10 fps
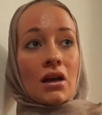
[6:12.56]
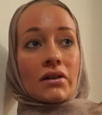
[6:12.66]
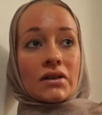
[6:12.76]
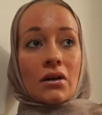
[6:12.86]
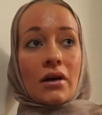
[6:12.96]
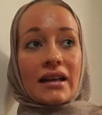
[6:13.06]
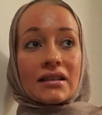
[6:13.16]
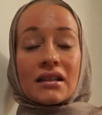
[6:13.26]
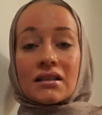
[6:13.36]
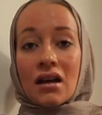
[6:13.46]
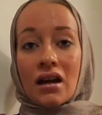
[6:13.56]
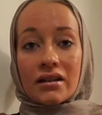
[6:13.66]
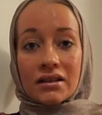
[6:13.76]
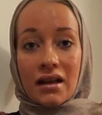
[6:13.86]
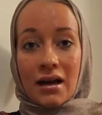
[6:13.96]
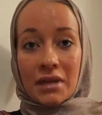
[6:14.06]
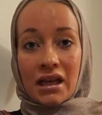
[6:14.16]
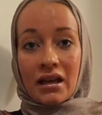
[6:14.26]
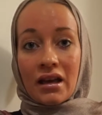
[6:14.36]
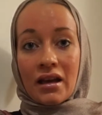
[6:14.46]
So as this car is
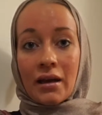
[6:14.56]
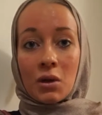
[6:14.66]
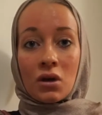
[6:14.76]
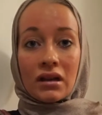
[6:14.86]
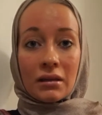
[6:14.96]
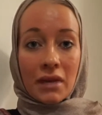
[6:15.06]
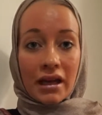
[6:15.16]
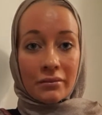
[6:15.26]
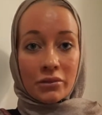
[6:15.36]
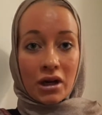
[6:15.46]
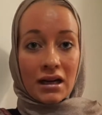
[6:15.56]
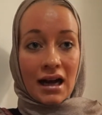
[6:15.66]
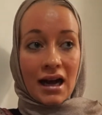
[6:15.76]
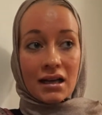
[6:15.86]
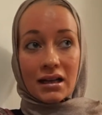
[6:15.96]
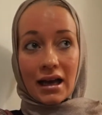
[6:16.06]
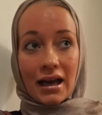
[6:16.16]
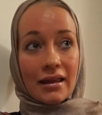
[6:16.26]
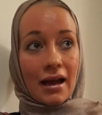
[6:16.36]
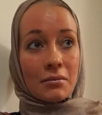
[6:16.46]
coming, I'm holding my umbrella
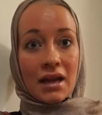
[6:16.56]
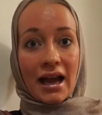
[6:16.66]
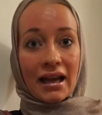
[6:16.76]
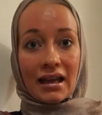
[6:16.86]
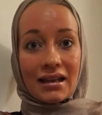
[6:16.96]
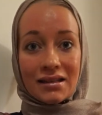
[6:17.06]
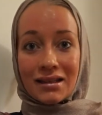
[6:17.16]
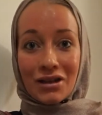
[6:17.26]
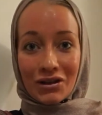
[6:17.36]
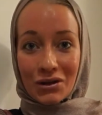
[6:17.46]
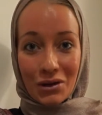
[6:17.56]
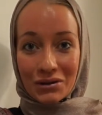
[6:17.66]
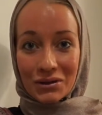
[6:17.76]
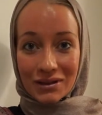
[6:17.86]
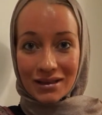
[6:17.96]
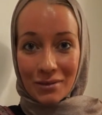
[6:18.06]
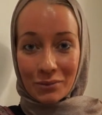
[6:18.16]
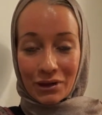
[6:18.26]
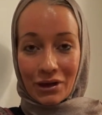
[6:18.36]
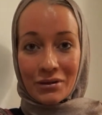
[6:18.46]
and I'm like, is he not going to stop,
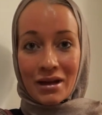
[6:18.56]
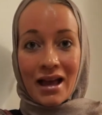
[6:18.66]
you know?